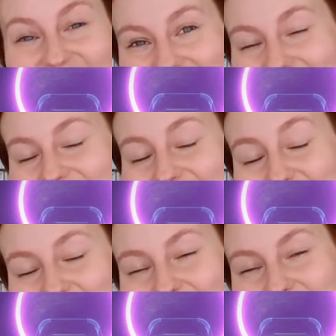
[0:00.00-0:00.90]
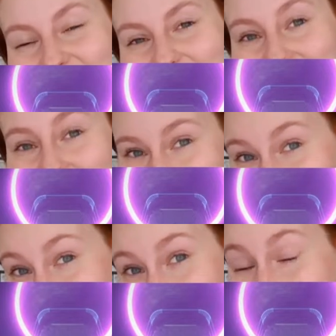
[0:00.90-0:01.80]
She has an awesome
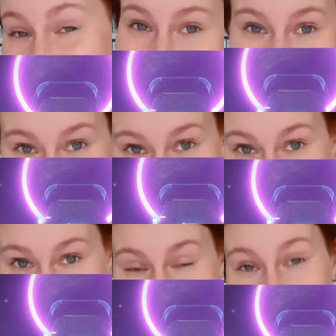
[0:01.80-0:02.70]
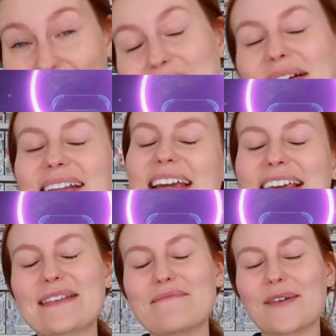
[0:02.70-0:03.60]
Instagram and YouTube. I will
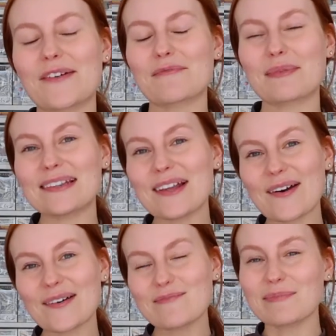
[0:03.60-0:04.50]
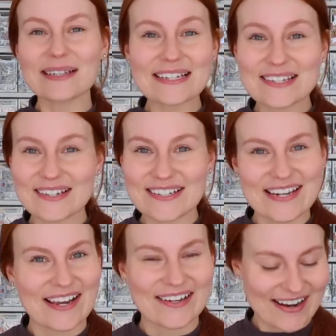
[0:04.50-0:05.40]
link them both below. Please go
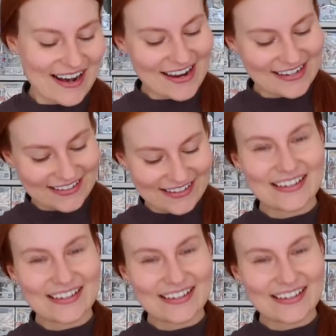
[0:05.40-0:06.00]
check her out.